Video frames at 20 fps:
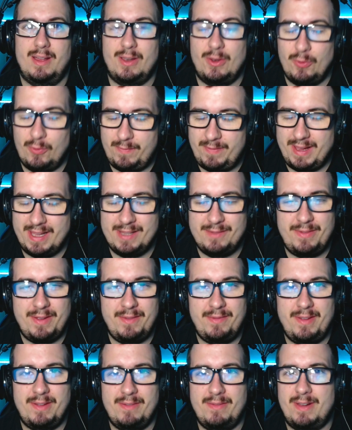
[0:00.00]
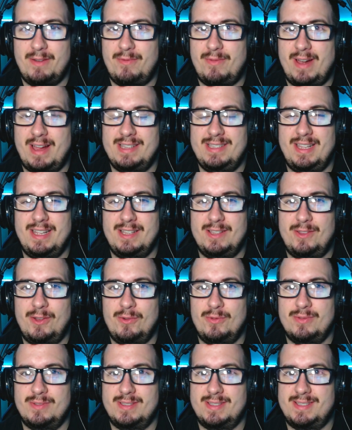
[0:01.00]
Luffy and Vivi were riding
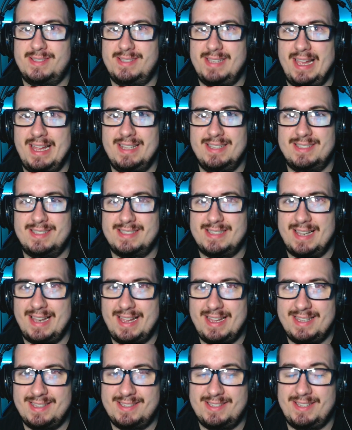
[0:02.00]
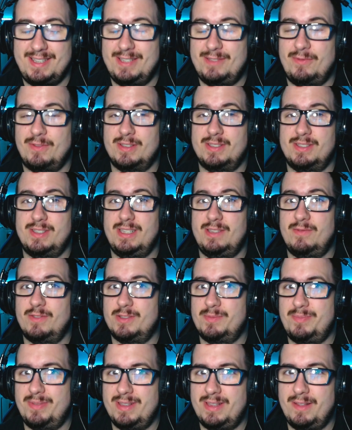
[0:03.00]
those sand slates. It was
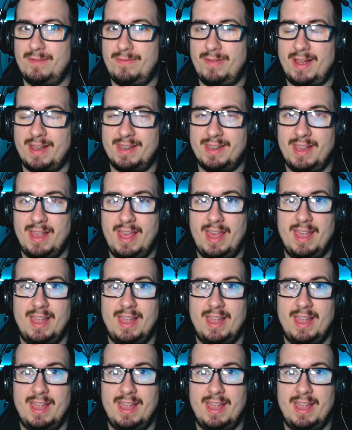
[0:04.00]
pretty fun.